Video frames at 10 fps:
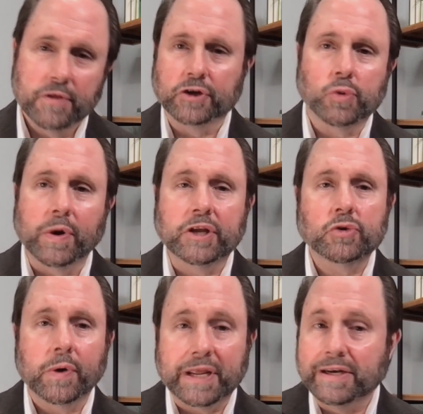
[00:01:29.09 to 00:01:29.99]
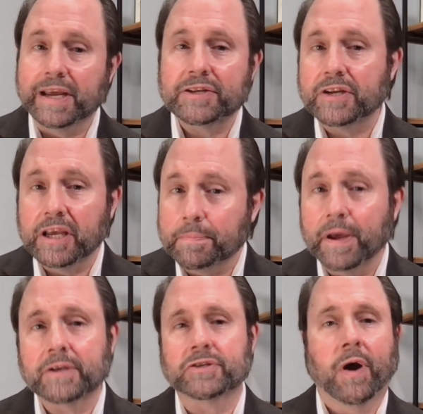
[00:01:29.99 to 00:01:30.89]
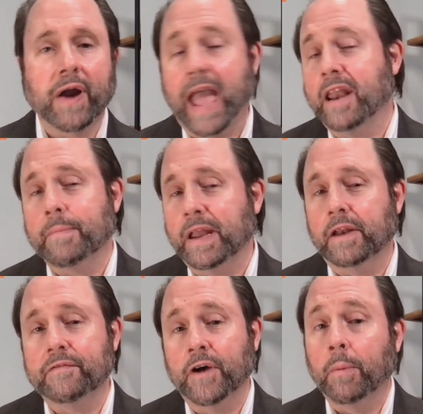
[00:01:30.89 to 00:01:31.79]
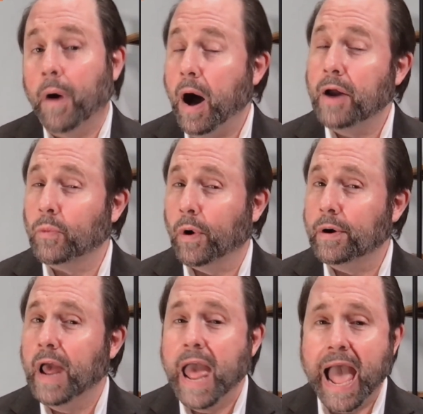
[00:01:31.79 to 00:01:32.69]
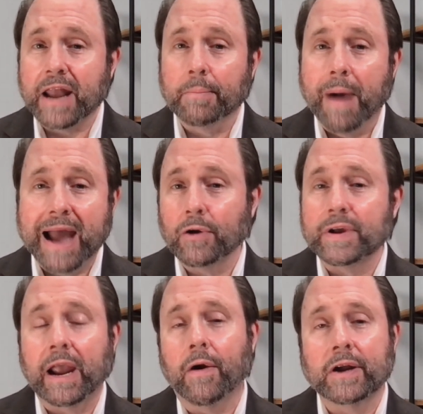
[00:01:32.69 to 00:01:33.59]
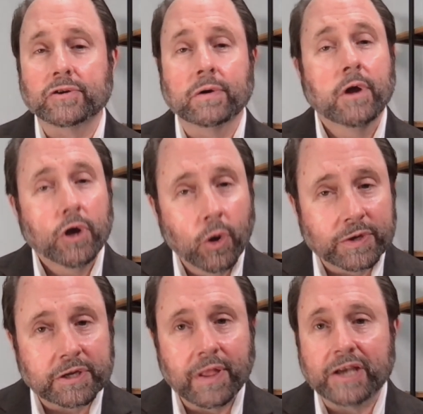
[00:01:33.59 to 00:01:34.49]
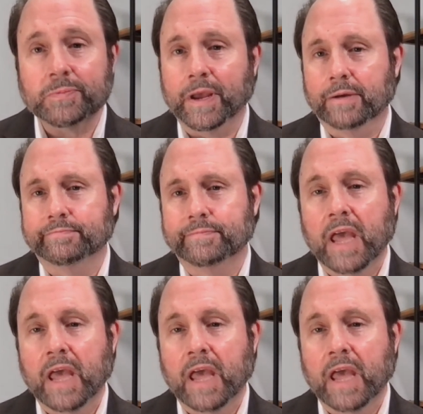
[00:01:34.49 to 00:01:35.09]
The 2020 Disney Pixar animated film Onward had a minor character who was a lesbian.